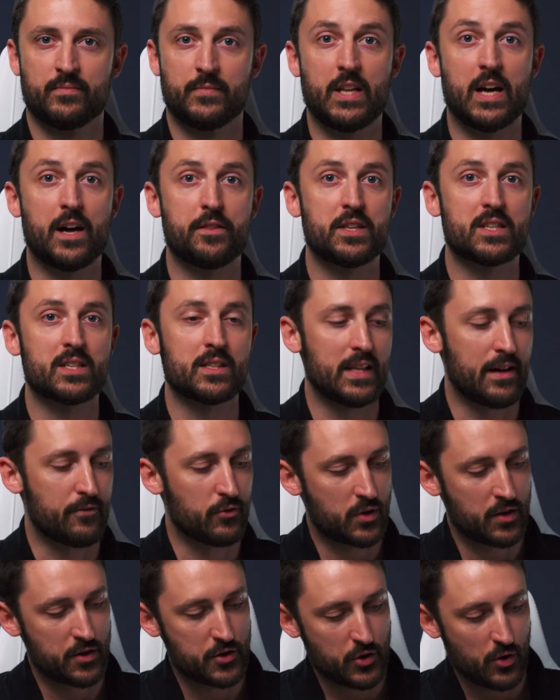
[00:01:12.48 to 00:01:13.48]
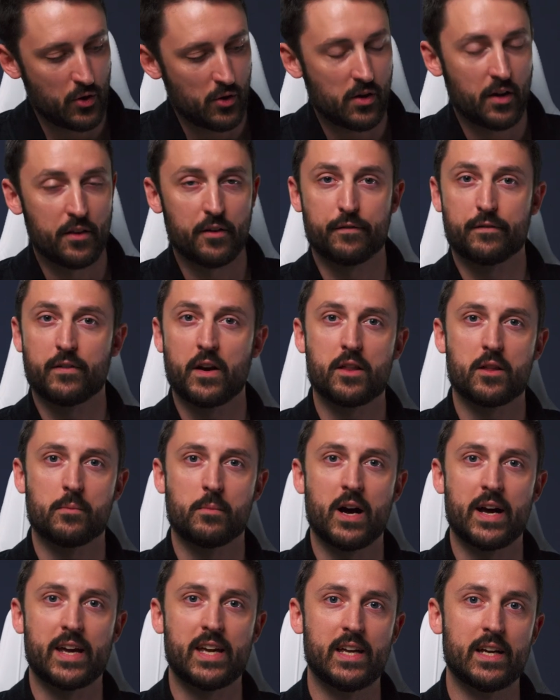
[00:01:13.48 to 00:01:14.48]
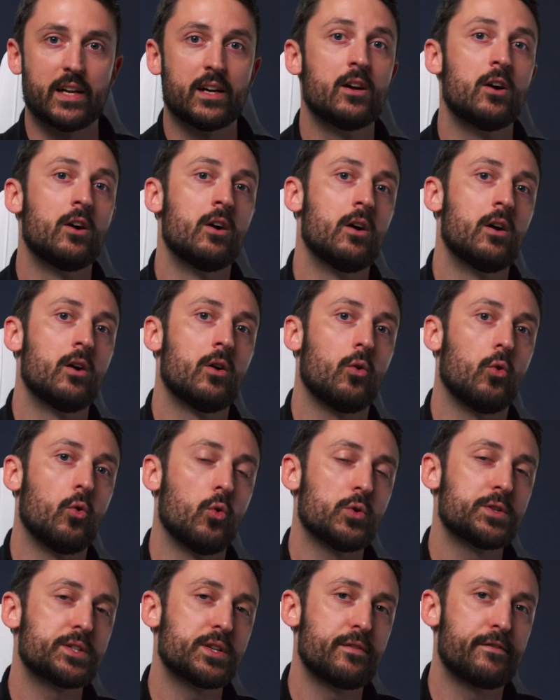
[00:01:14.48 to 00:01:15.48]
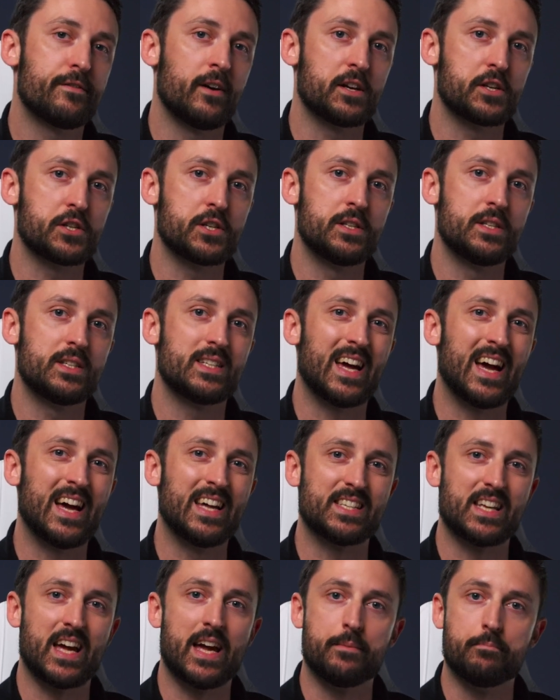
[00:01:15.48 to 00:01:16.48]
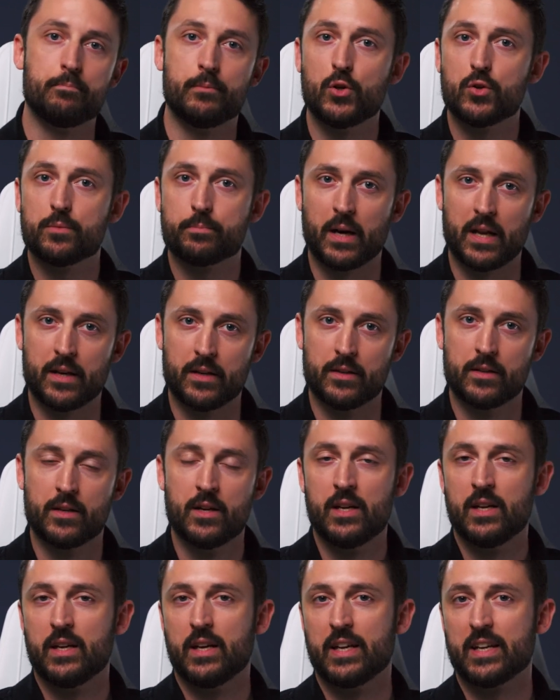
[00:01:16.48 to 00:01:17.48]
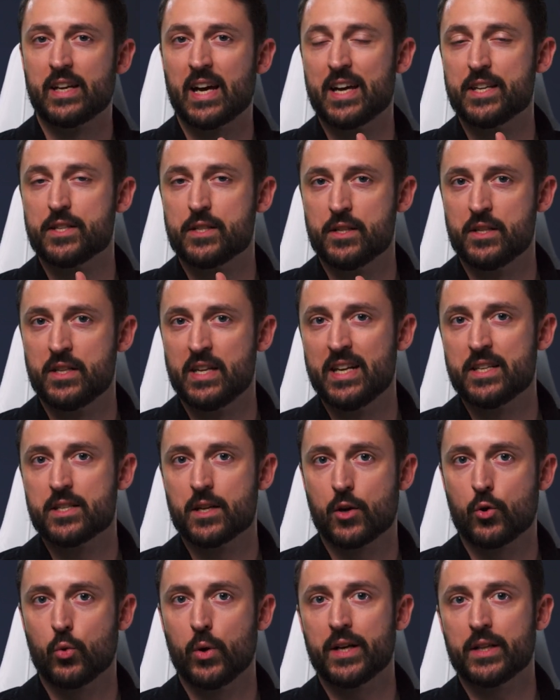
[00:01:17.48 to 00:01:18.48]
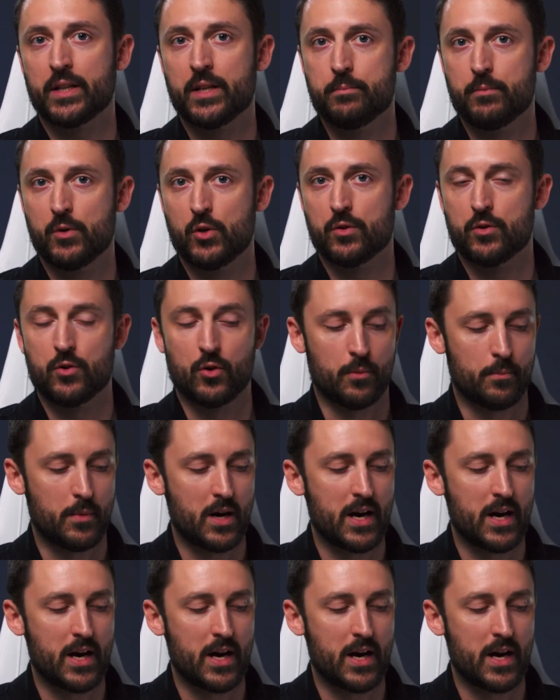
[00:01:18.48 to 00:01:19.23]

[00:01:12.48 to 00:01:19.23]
Now, this level control on the front of the mic here also functions as a mute button in case you need to quickly mute your